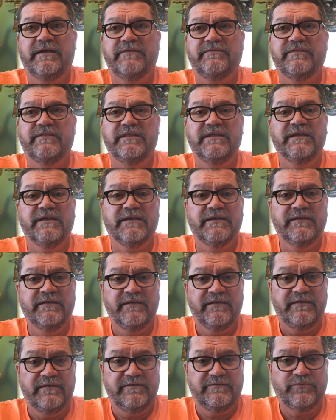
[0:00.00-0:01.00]

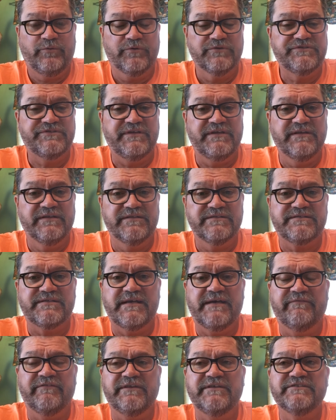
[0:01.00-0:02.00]
Then, towards the end of the
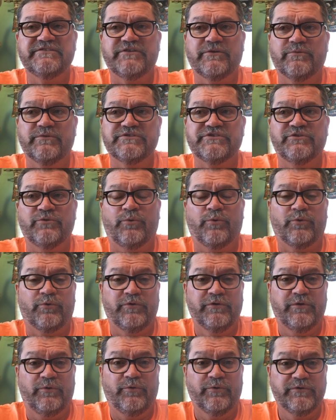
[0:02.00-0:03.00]
70s, there was an
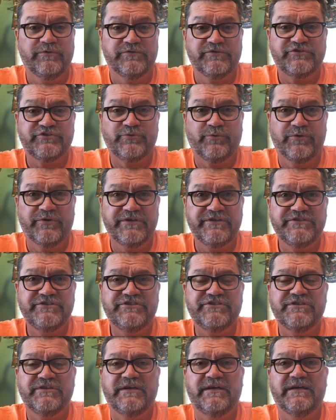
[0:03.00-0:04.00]
oil
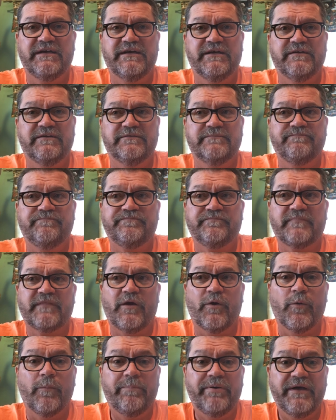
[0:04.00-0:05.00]
shortage.
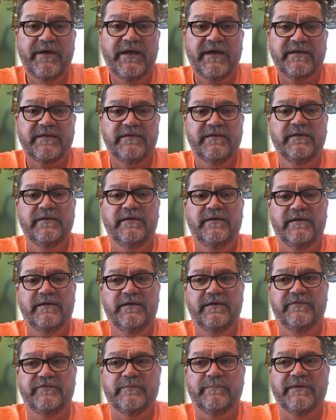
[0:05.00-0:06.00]
OPEC,
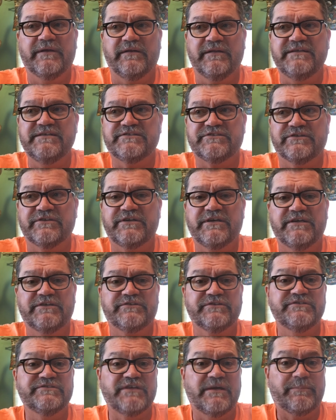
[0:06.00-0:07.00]
the Middle Eastern
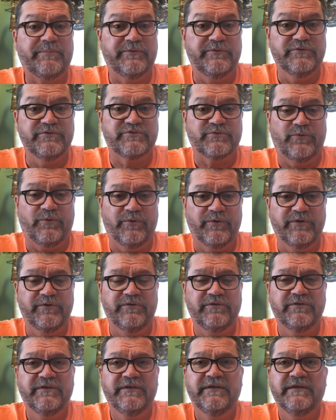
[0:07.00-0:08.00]
countries that produce
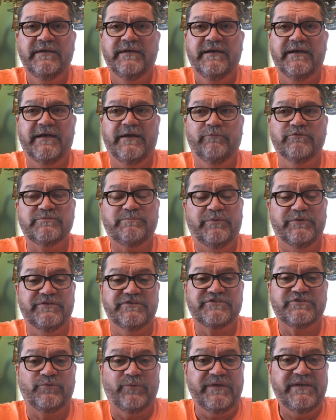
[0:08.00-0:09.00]
oil, was putting a
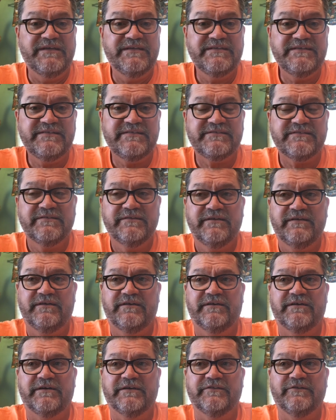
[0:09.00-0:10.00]
squeeze
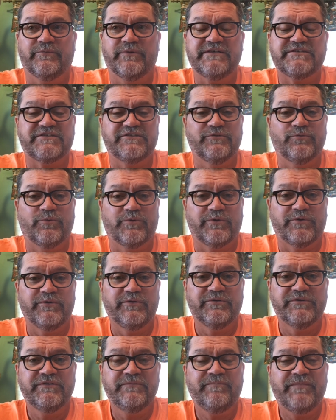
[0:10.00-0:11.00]
on the rest of the
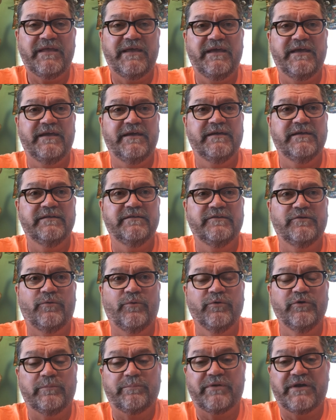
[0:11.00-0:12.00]
world, and
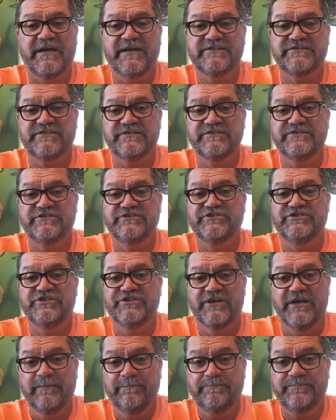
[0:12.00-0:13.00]
oil prices
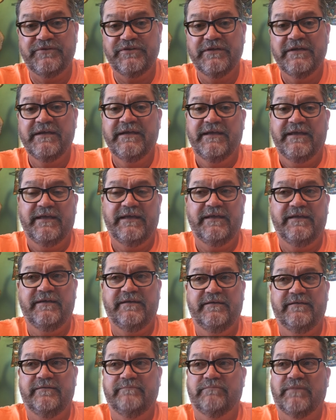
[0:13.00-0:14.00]
jumped.
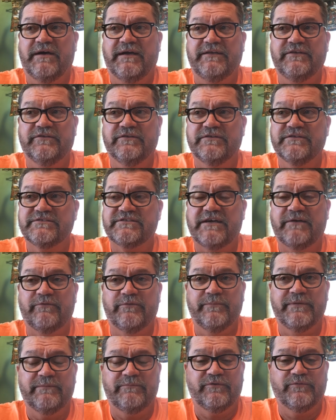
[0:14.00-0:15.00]
And my goodness, I
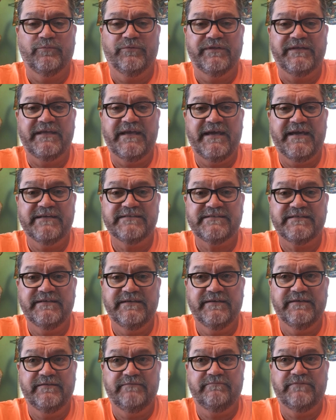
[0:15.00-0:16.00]
remember when gas
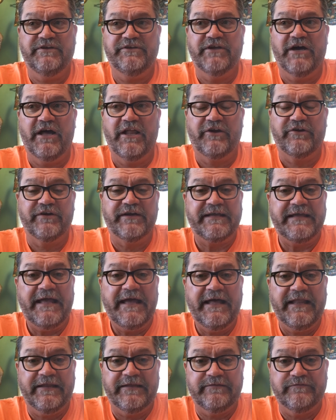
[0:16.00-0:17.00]
hit $1 a
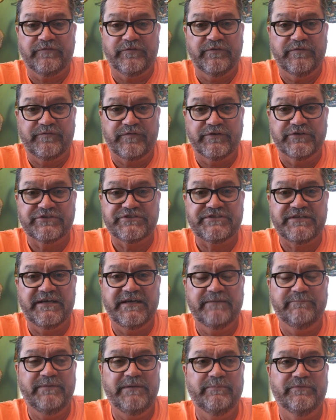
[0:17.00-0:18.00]
gallon for the first
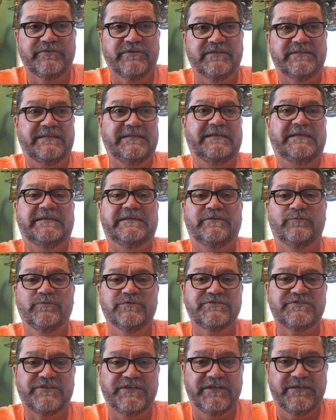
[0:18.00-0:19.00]
time. People thought the end
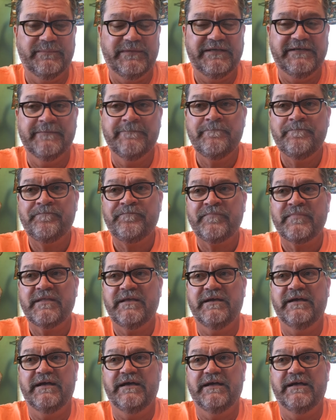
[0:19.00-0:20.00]
was coming.
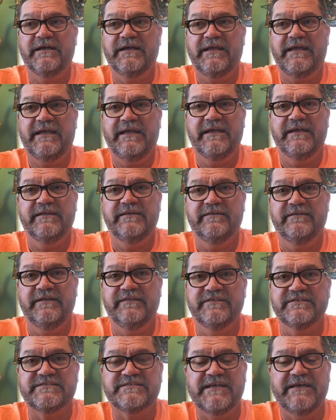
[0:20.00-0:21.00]
And
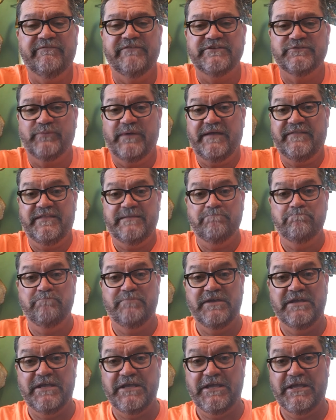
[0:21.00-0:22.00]
in the 70s, we had them
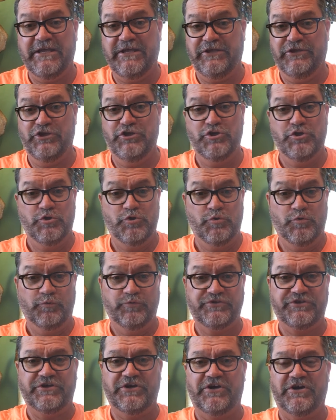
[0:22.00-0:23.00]
big,
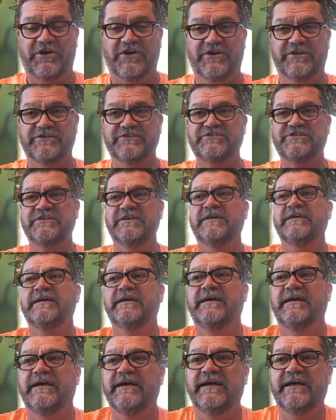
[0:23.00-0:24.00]
huge cars.
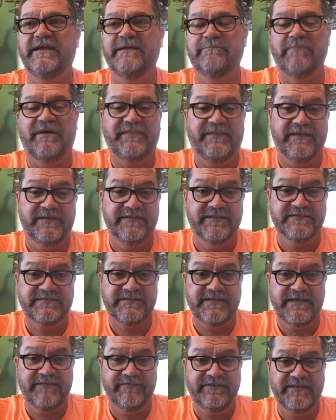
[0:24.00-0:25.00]
And by the end of the
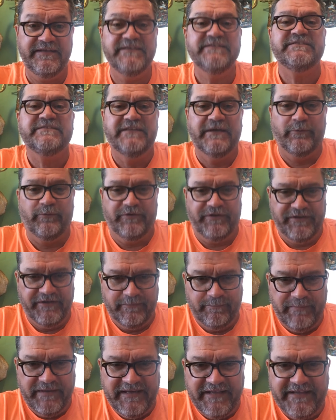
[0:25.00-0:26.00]
70s, there were little
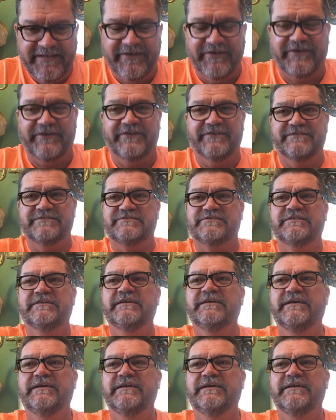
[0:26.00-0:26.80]
bitty cars